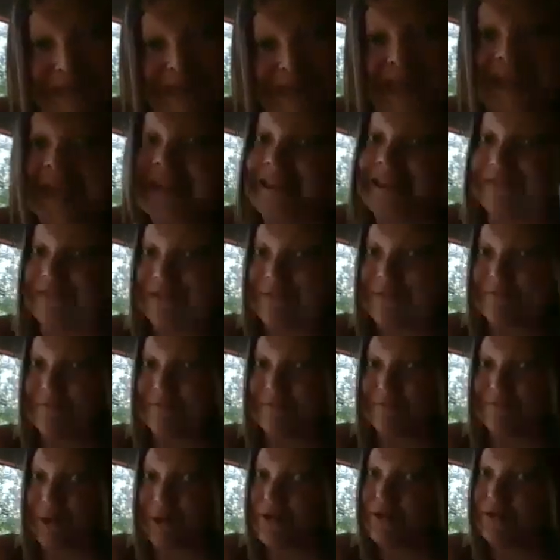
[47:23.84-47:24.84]
and even
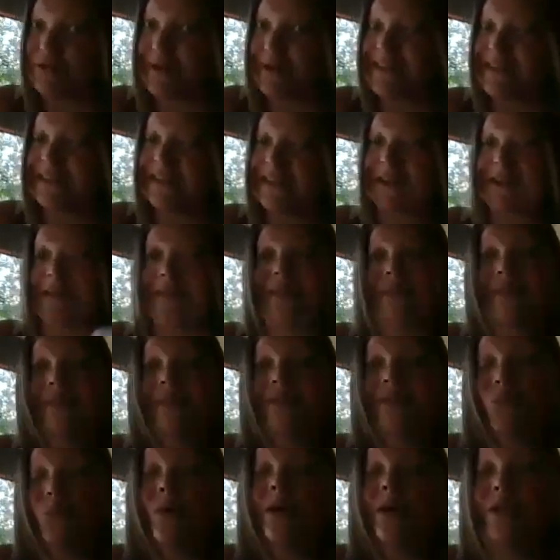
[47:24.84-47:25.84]
both my sons
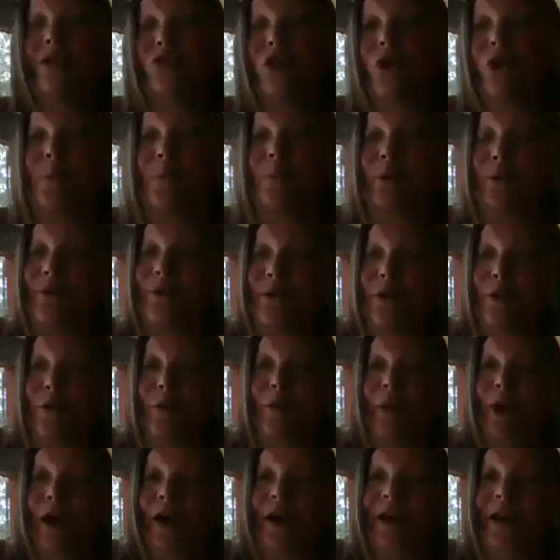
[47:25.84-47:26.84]
will know about their
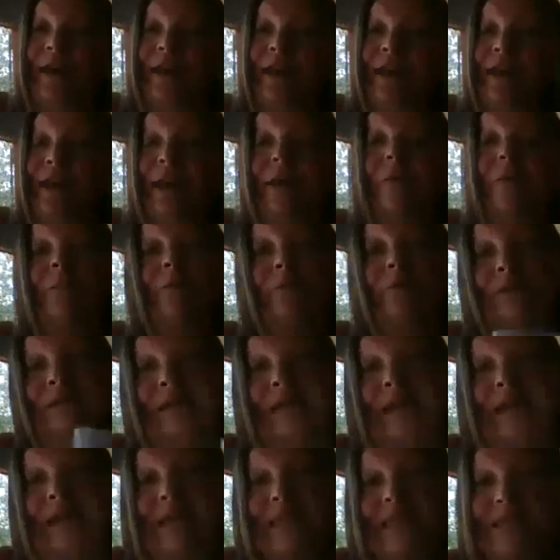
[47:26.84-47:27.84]
body and about a
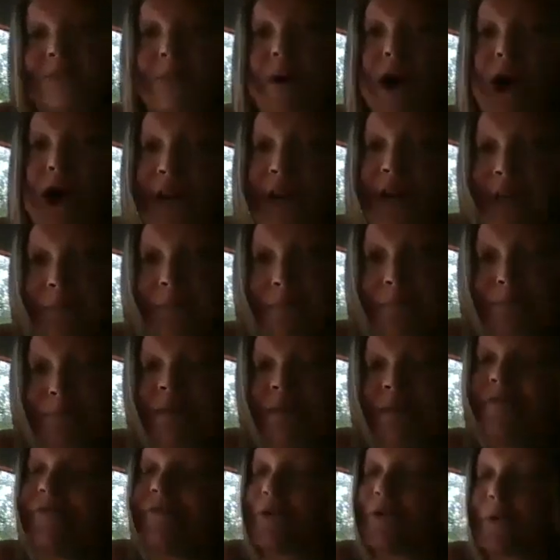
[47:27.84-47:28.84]
lady's body
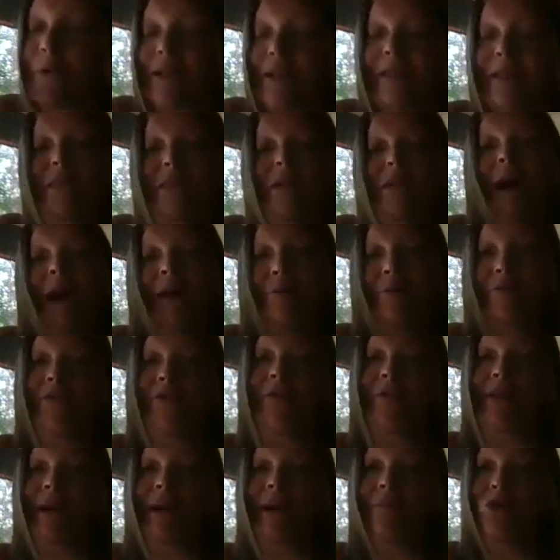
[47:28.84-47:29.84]
before it's time for
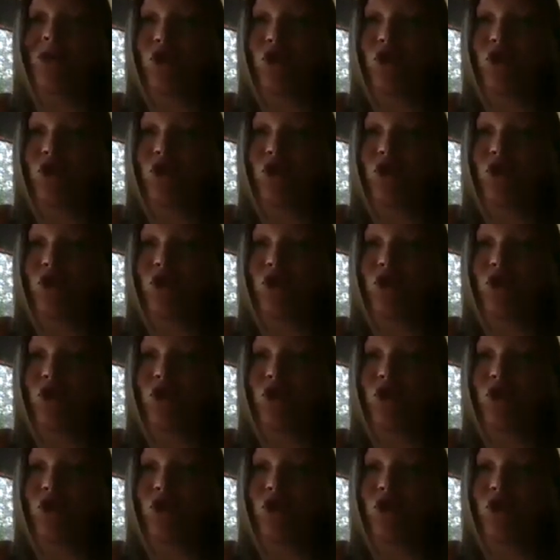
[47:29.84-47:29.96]
them